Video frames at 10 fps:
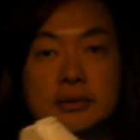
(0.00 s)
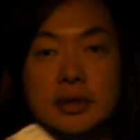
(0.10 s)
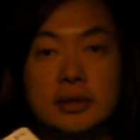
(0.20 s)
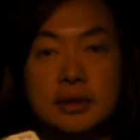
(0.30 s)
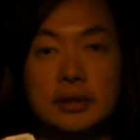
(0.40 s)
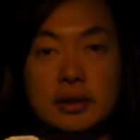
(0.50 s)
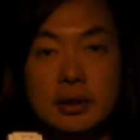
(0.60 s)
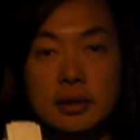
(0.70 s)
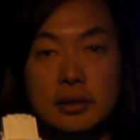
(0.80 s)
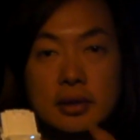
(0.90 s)
and the uh,
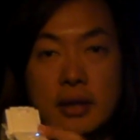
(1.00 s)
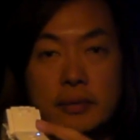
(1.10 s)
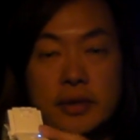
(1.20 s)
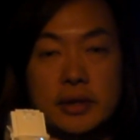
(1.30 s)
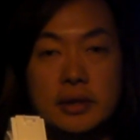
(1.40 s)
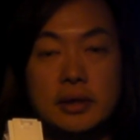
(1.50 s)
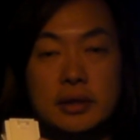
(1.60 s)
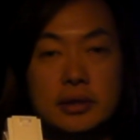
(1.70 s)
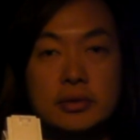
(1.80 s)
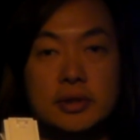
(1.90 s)
Wii
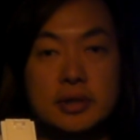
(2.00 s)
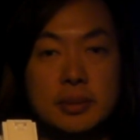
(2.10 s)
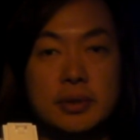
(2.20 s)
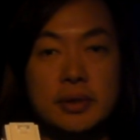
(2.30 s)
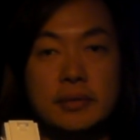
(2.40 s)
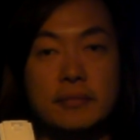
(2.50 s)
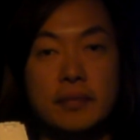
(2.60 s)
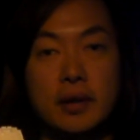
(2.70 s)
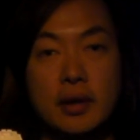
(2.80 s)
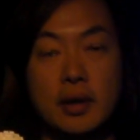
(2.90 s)
unit is up here.
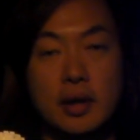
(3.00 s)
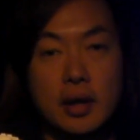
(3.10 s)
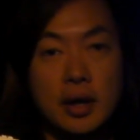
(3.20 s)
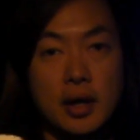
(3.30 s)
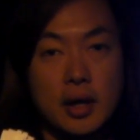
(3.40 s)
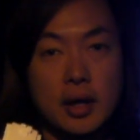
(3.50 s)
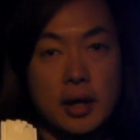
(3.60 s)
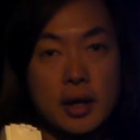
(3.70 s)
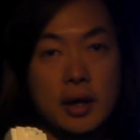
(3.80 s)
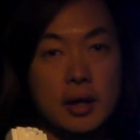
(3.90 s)

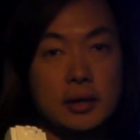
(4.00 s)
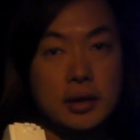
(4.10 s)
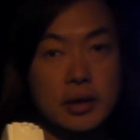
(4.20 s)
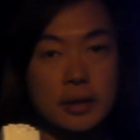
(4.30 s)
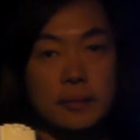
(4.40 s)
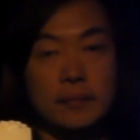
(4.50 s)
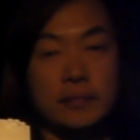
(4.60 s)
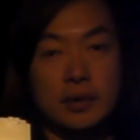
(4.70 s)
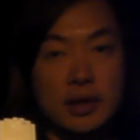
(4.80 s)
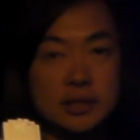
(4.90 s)
And uh,
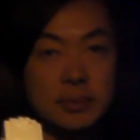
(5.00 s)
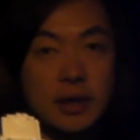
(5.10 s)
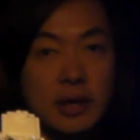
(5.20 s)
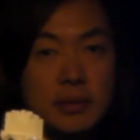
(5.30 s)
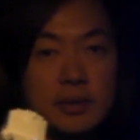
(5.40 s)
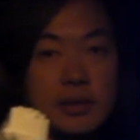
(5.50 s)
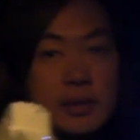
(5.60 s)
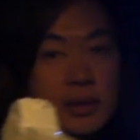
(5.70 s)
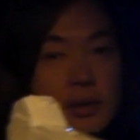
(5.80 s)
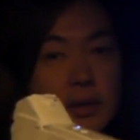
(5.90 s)
the laser behind me
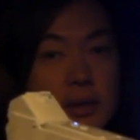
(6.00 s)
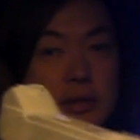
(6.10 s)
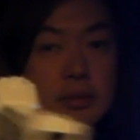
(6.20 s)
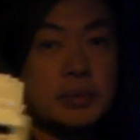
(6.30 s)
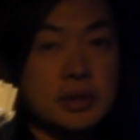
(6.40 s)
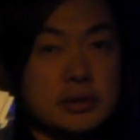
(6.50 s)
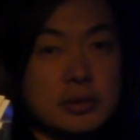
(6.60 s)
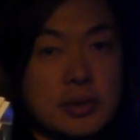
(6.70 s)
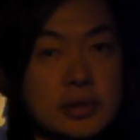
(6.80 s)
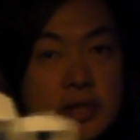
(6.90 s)
is being controlled
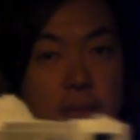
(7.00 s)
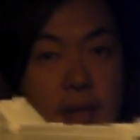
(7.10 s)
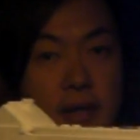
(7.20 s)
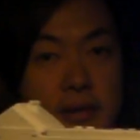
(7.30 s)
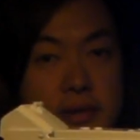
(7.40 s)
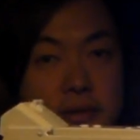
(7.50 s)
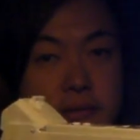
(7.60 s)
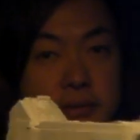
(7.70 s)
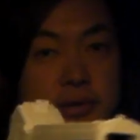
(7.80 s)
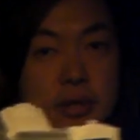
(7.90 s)
by D M X.
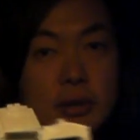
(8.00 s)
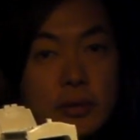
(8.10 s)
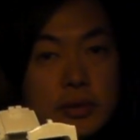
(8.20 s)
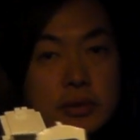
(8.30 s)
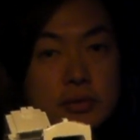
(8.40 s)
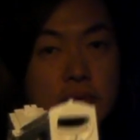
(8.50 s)
So when you